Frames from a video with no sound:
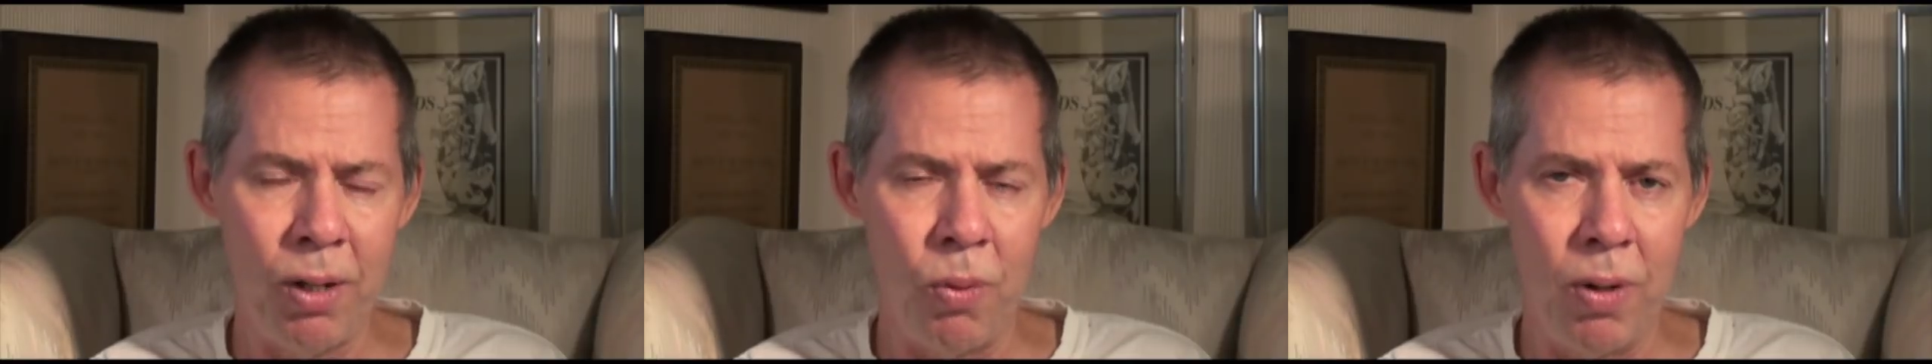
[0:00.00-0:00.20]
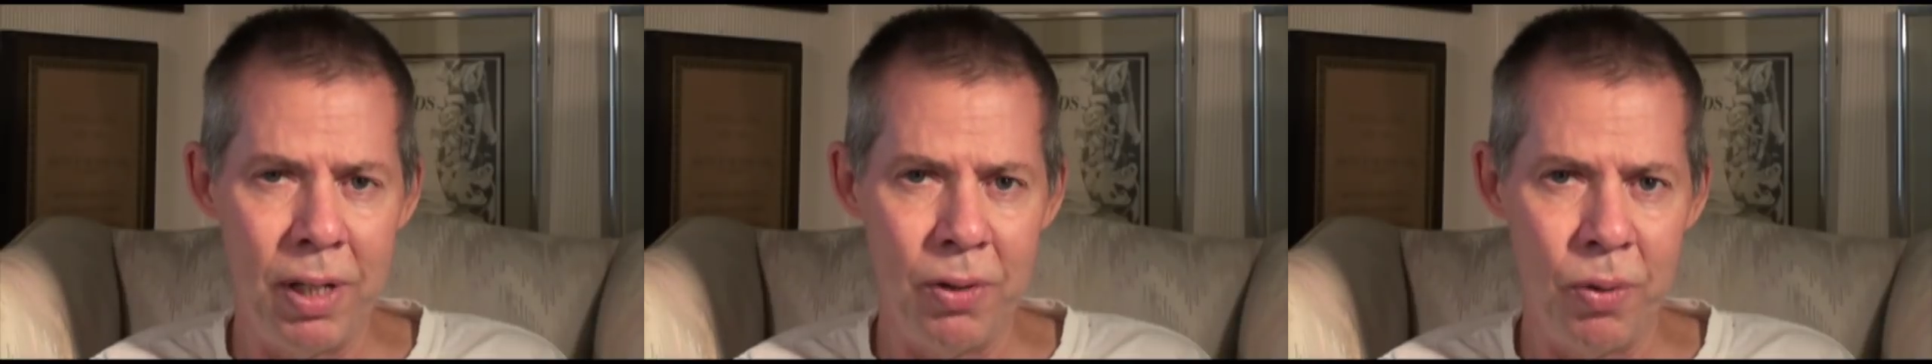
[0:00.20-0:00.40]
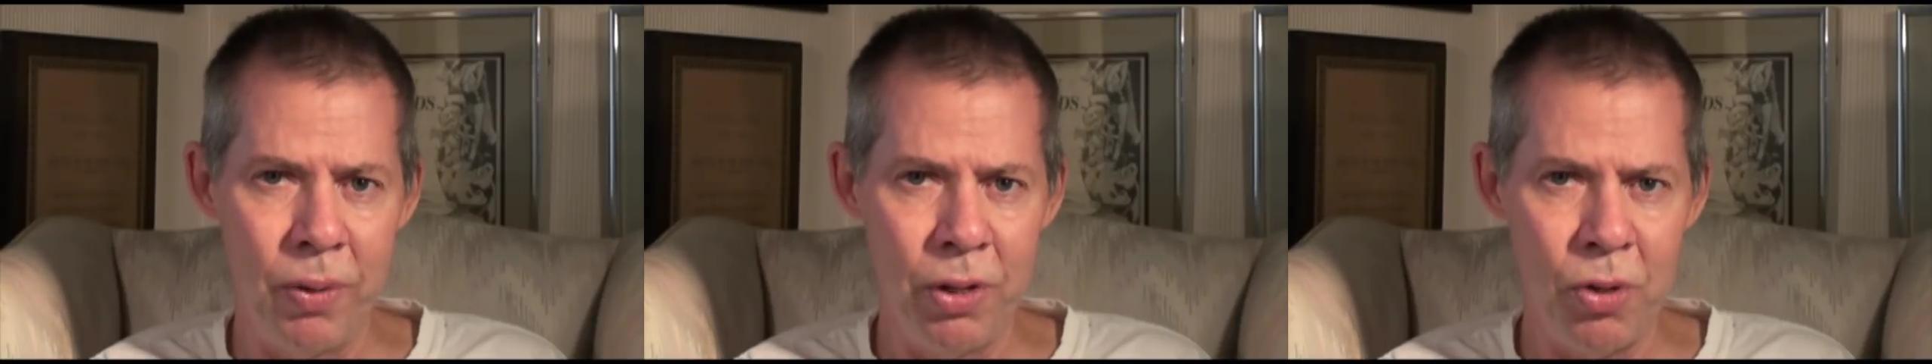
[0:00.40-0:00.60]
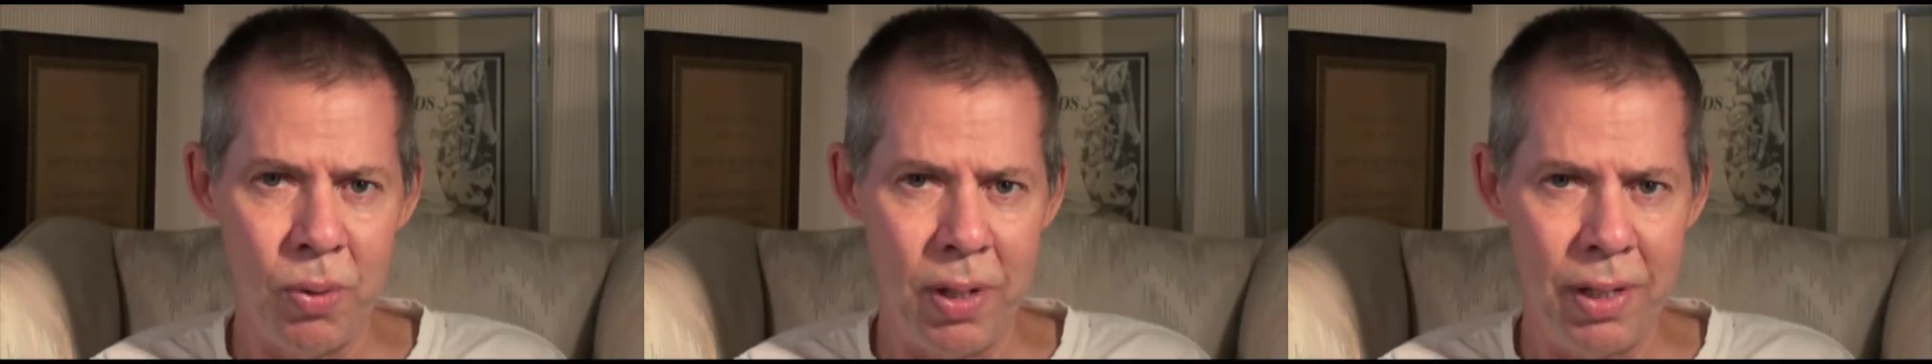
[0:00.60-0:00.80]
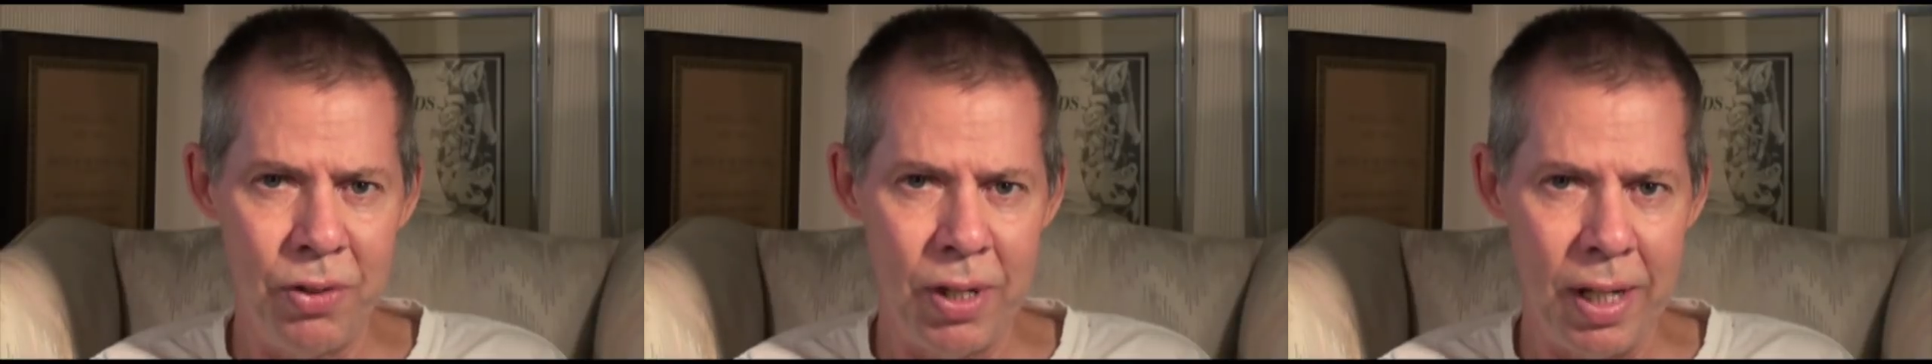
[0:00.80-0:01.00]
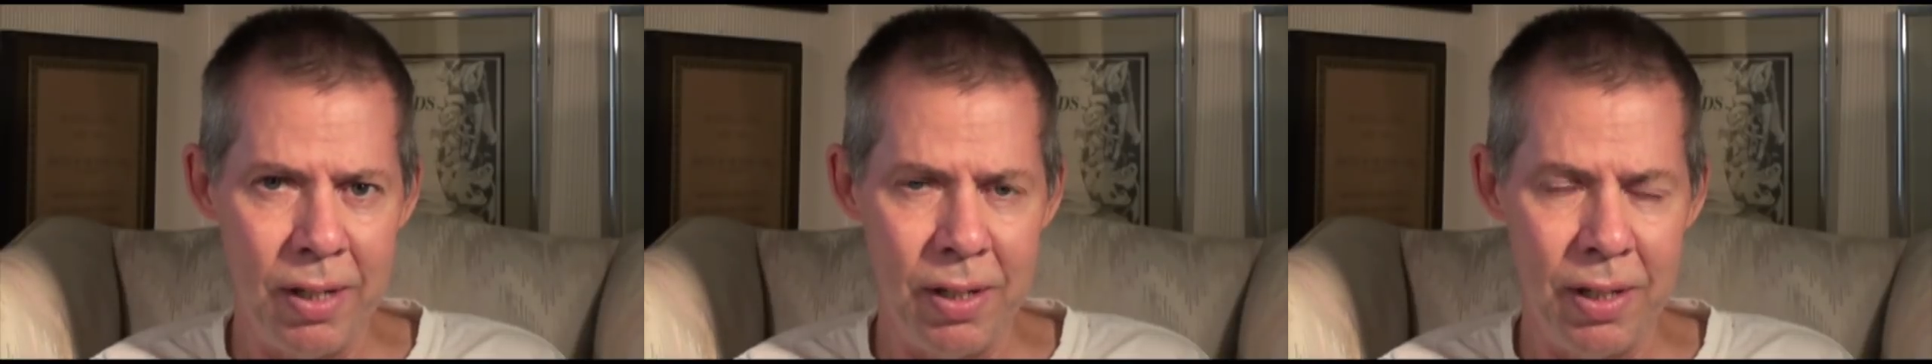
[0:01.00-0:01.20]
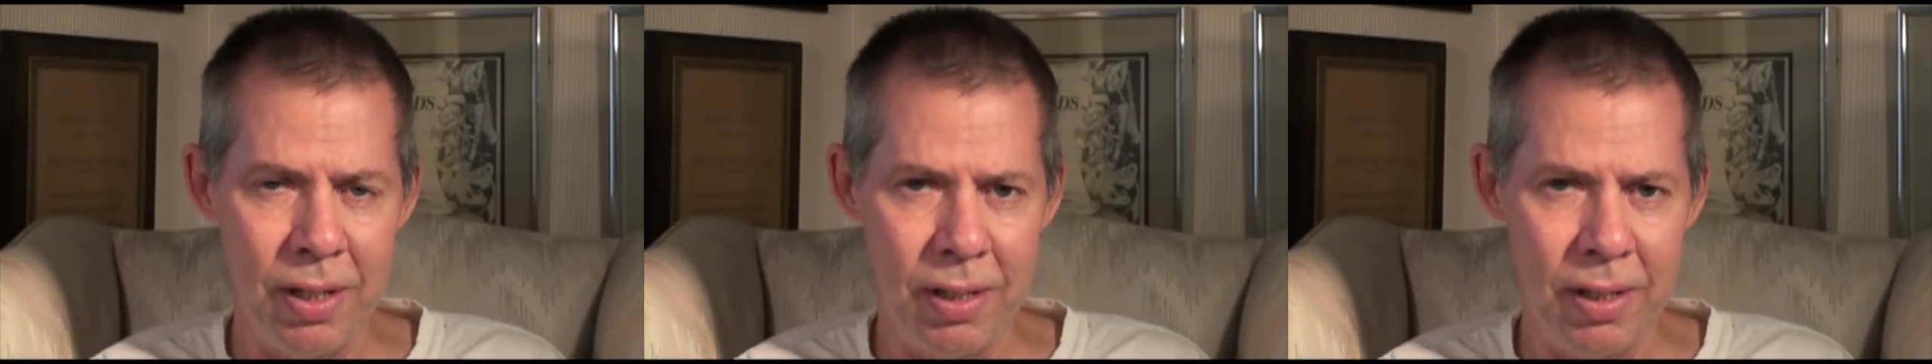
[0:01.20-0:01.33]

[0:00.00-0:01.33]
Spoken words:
which ones out of